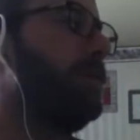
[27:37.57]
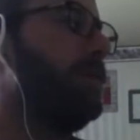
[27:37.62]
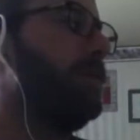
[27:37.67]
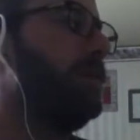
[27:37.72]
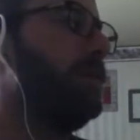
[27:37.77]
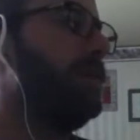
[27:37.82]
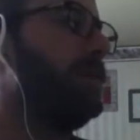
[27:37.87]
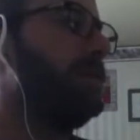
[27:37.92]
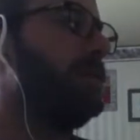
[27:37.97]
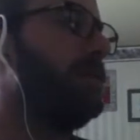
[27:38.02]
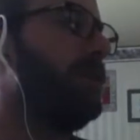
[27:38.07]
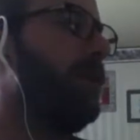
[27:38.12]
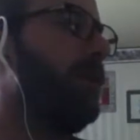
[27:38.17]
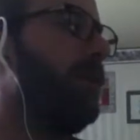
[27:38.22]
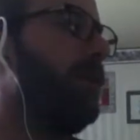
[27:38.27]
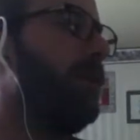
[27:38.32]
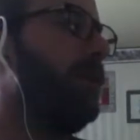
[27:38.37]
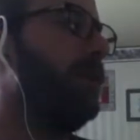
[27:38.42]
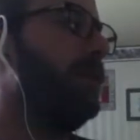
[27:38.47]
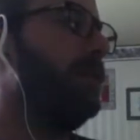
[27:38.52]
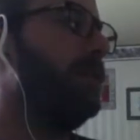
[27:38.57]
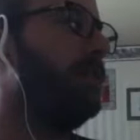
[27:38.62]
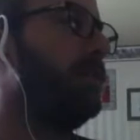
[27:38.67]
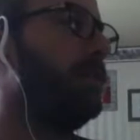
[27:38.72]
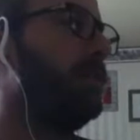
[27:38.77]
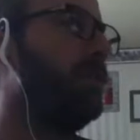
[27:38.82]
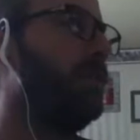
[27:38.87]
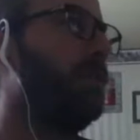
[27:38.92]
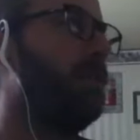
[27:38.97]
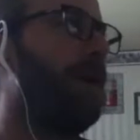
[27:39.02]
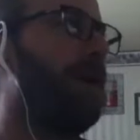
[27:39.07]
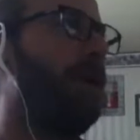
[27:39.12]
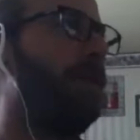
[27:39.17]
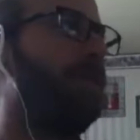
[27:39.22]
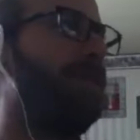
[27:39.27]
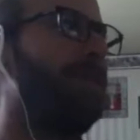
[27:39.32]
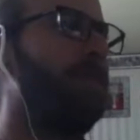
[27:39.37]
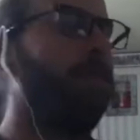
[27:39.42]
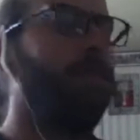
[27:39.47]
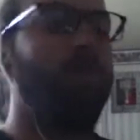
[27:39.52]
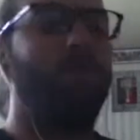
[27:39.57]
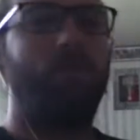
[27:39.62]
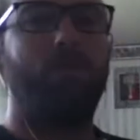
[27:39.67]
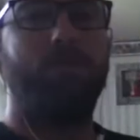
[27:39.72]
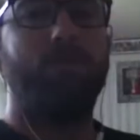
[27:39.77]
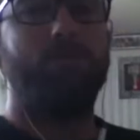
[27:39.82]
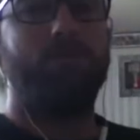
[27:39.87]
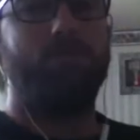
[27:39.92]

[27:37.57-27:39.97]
let's say you're out in the pool